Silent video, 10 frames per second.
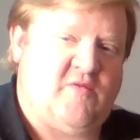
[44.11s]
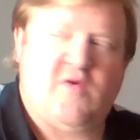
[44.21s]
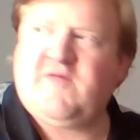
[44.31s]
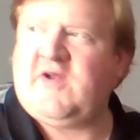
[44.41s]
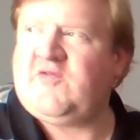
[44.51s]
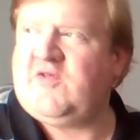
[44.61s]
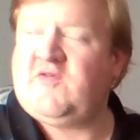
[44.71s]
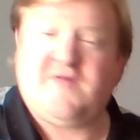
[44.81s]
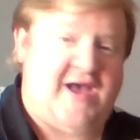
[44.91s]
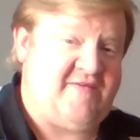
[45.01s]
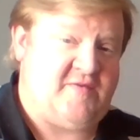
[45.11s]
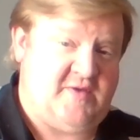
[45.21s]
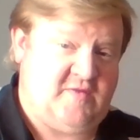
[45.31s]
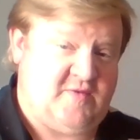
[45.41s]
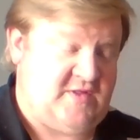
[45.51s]
War Veterans, 5 to
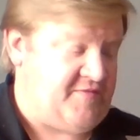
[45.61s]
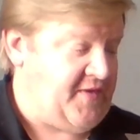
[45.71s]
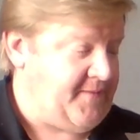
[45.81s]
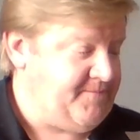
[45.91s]
be specific.